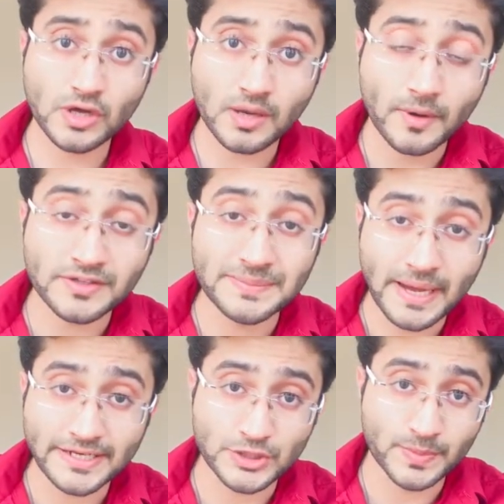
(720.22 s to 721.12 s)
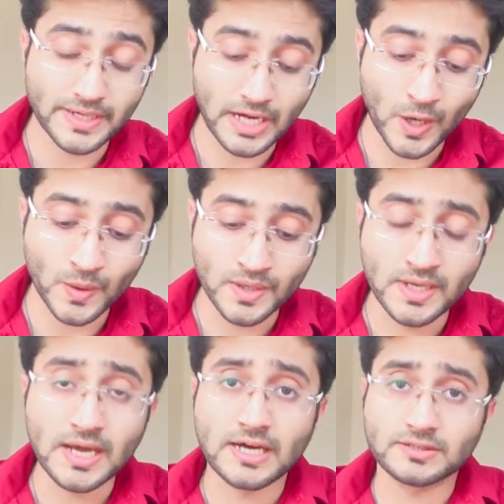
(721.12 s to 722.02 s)
Let's talk about the management now.
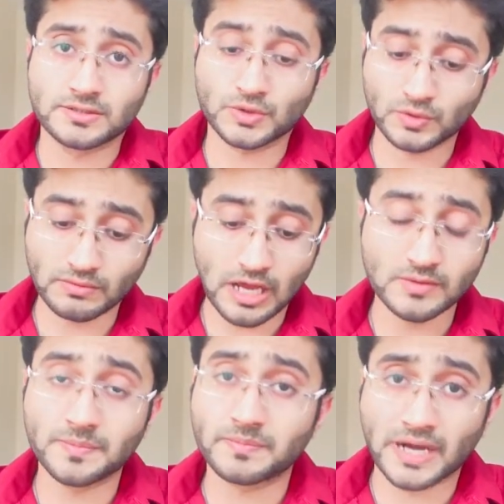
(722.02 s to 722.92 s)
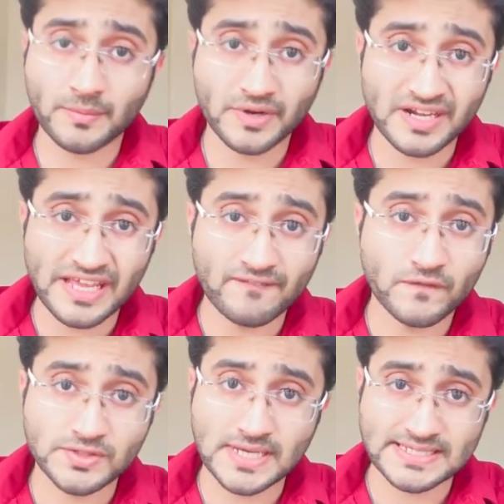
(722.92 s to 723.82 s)
So I'll be
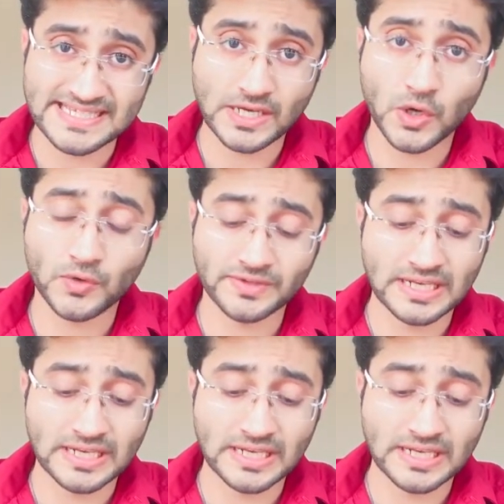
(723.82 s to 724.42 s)
primarily emphasizing